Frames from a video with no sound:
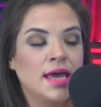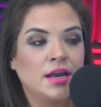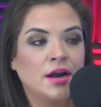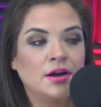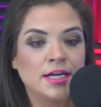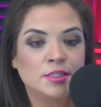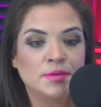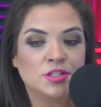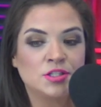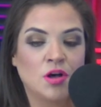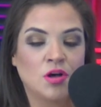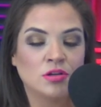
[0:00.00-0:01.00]
And her
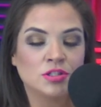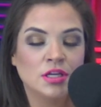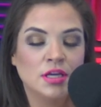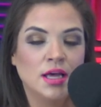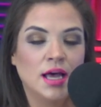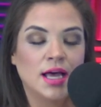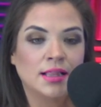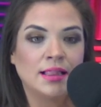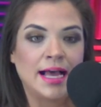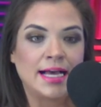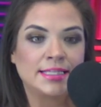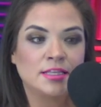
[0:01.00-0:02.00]
husband taught a
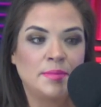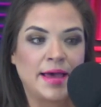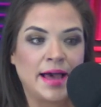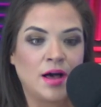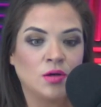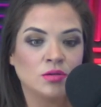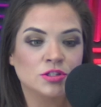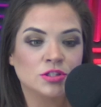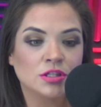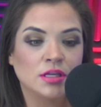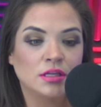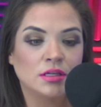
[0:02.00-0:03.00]
class about,
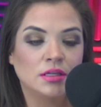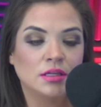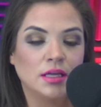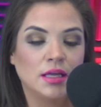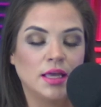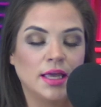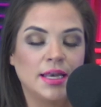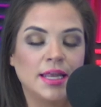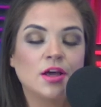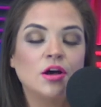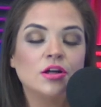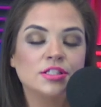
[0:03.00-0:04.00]
and
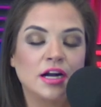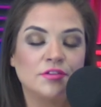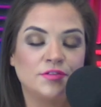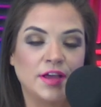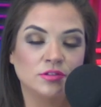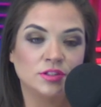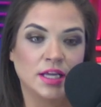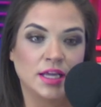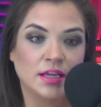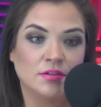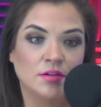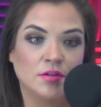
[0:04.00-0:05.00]
he called it our
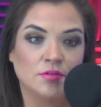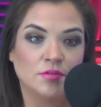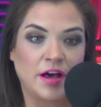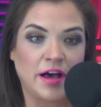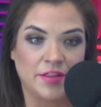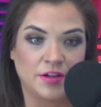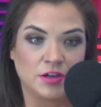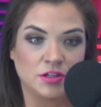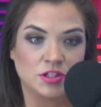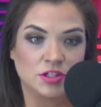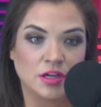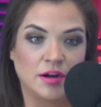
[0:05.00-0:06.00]
founding
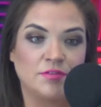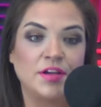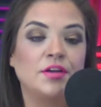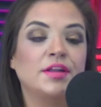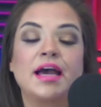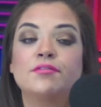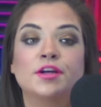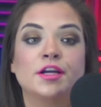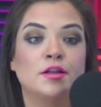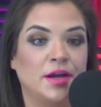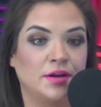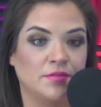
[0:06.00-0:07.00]
fathers, our founding
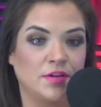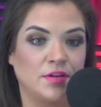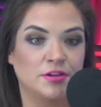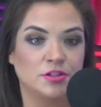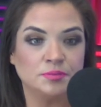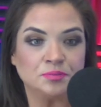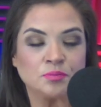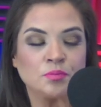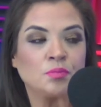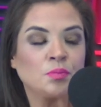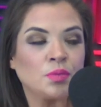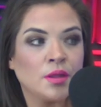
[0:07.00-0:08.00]
African-American fathers,
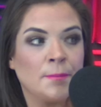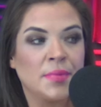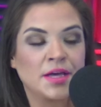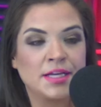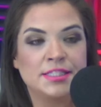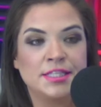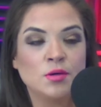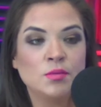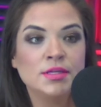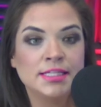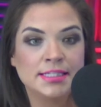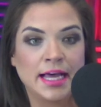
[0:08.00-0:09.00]
because there
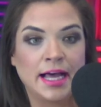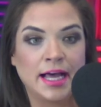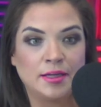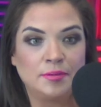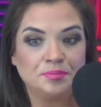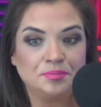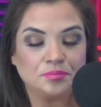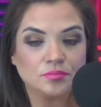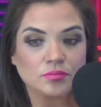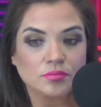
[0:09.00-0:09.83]
was a time